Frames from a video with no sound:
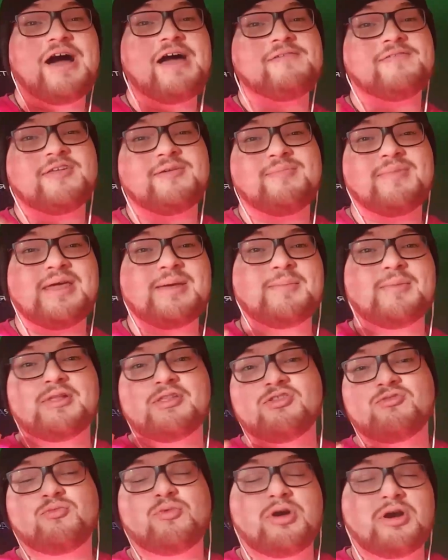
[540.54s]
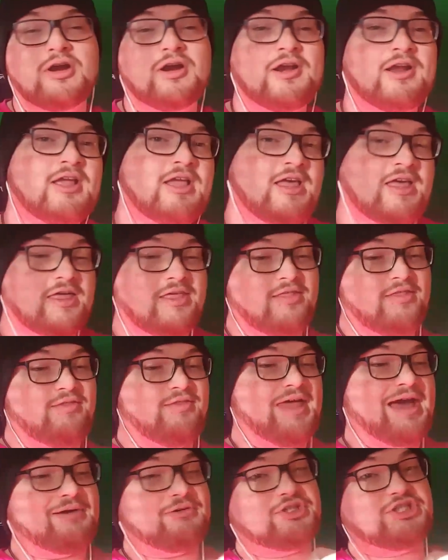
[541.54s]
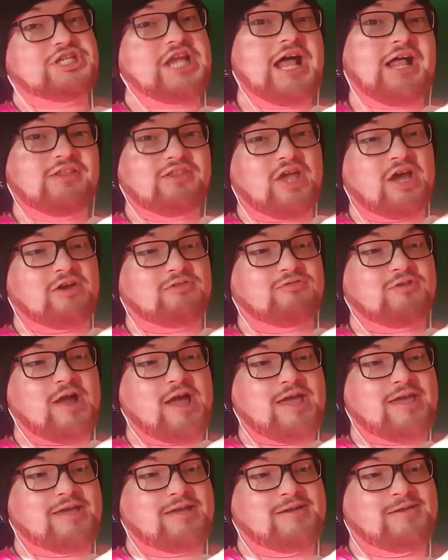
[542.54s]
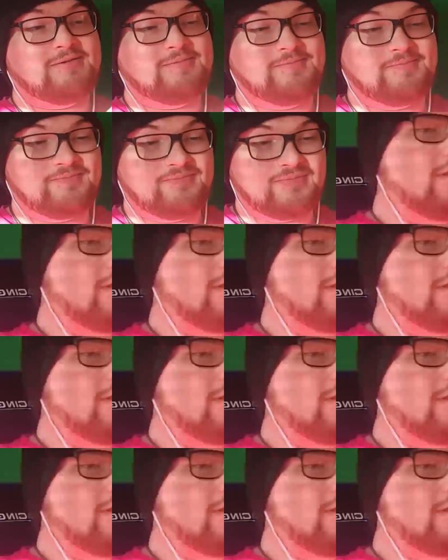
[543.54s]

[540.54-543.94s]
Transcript: five commandments were, thou shalt not riot,